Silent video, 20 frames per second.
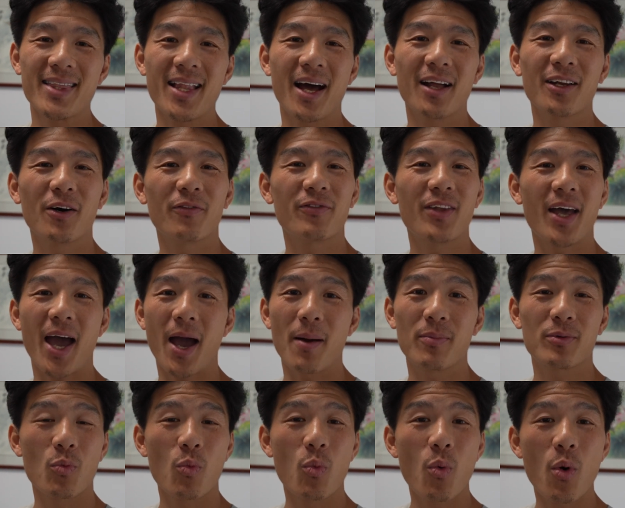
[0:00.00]
none of the
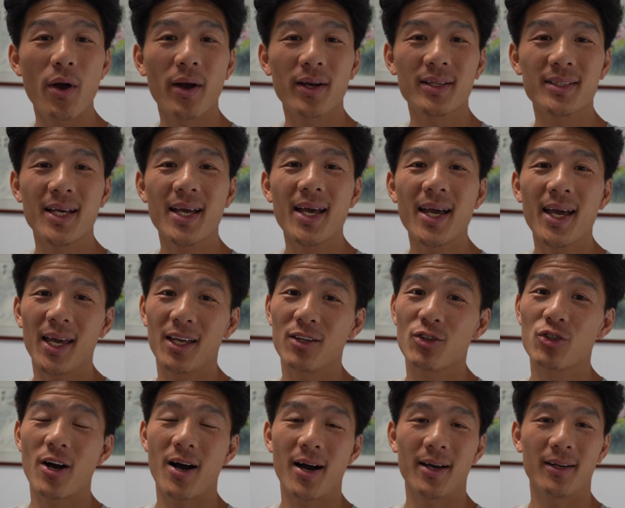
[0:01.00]
apps works in
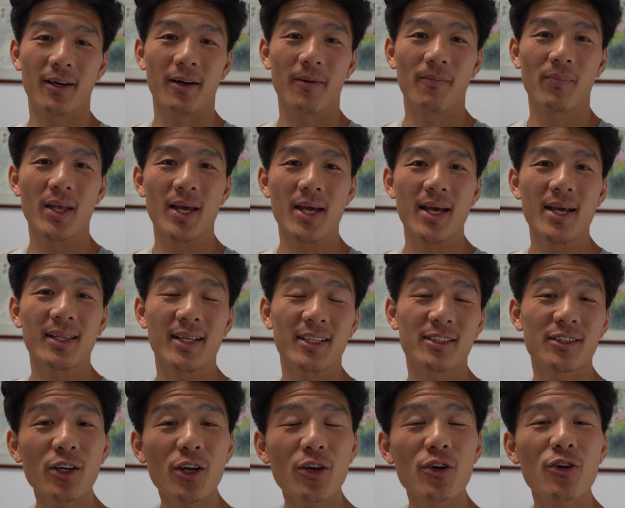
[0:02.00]
China. The
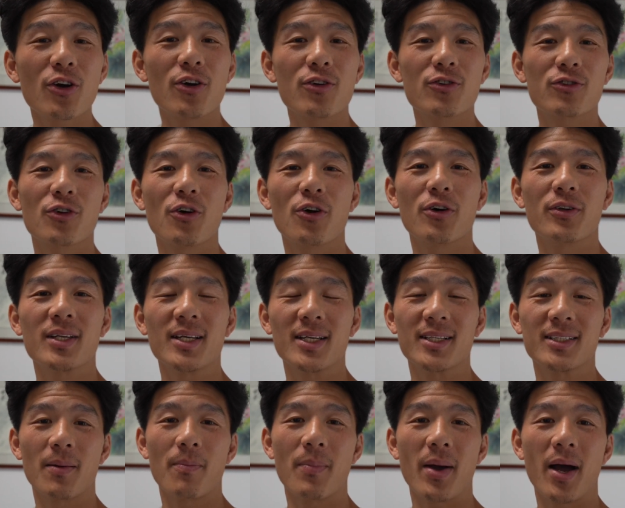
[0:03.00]
second concern
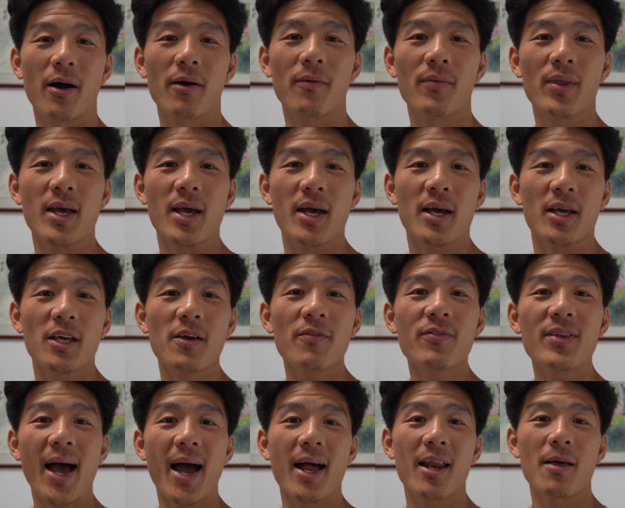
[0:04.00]
is about if
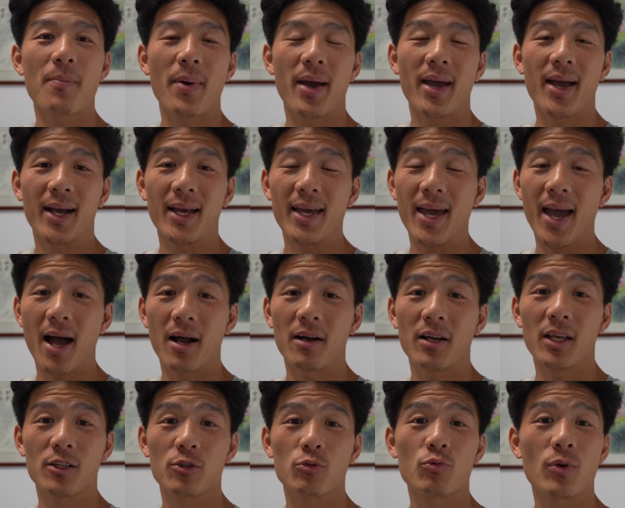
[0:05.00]
the Alipay
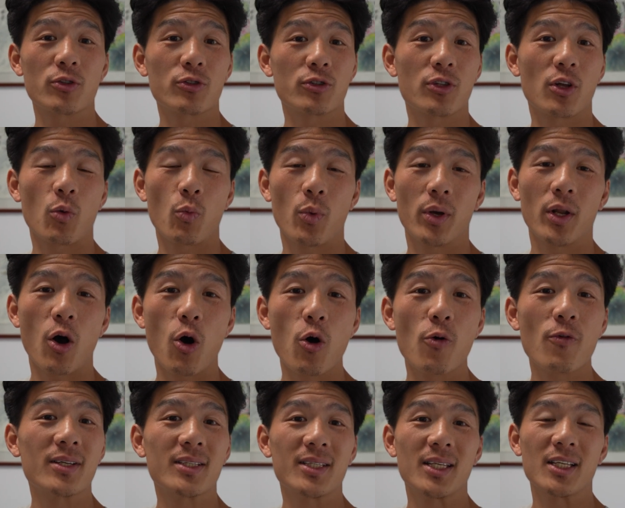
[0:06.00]
account is registered with an
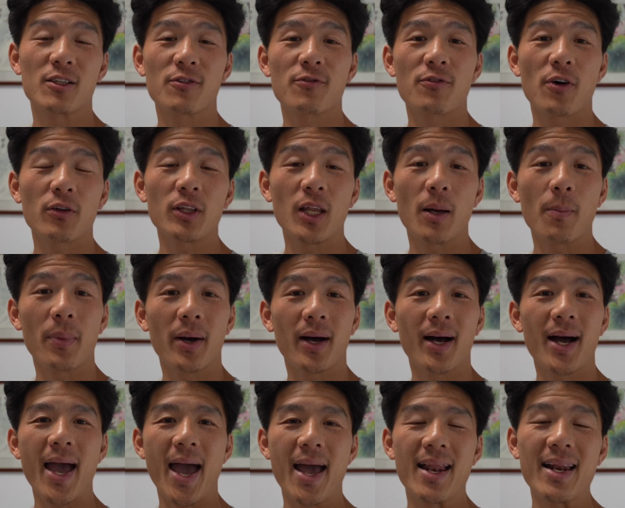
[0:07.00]
overseas phone
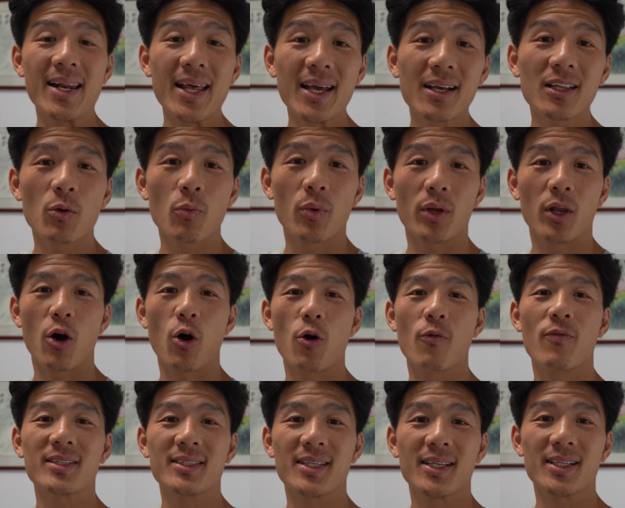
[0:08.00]
number and linked with the
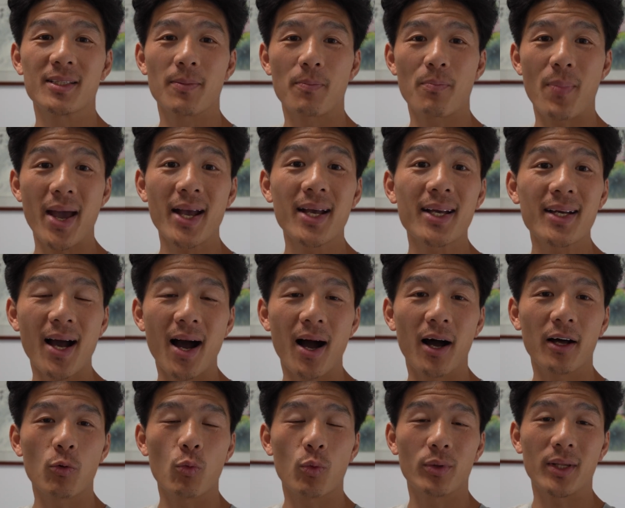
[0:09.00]
overseas bank
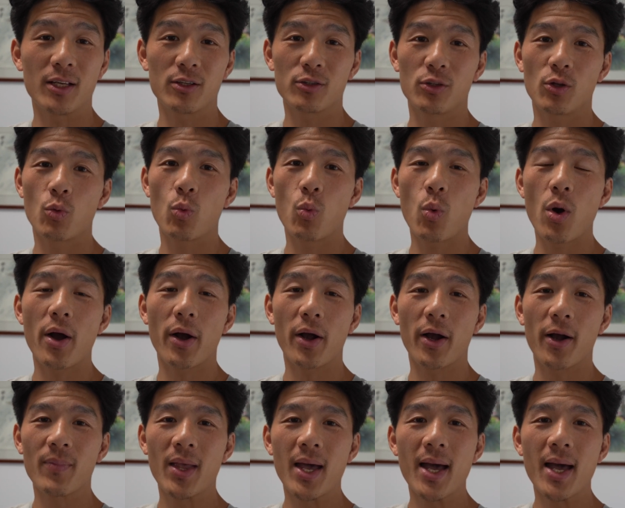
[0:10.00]
card, would that still work?